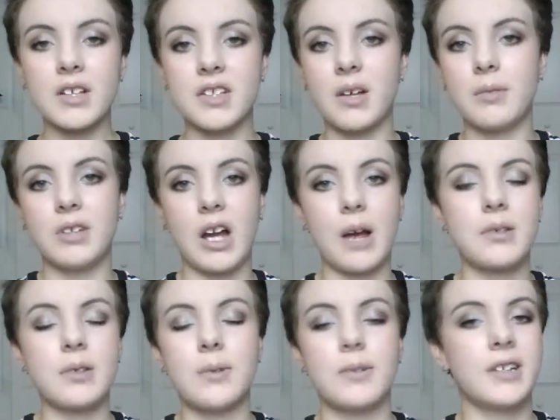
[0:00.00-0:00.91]

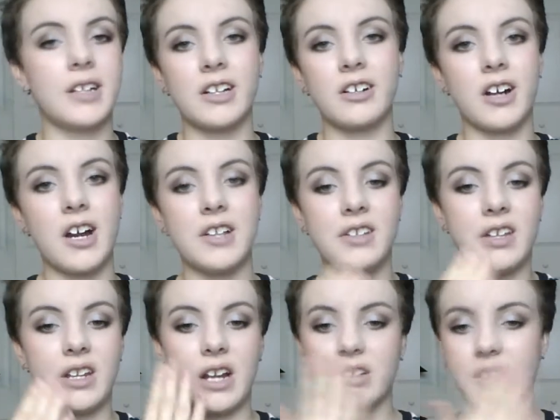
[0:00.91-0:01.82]
sometimes I get
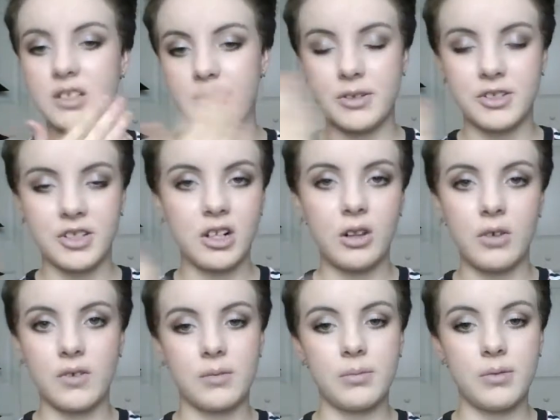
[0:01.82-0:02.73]
crazy and I just smudge it
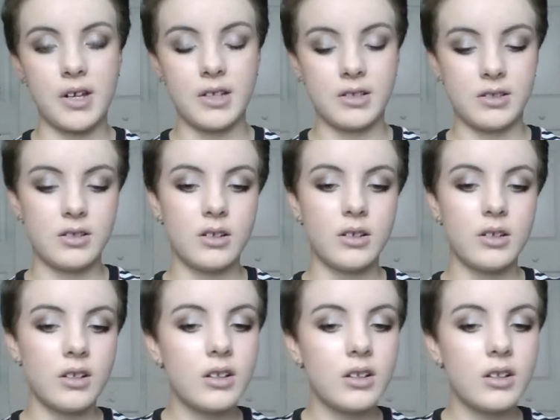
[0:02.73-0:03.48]
all over the place.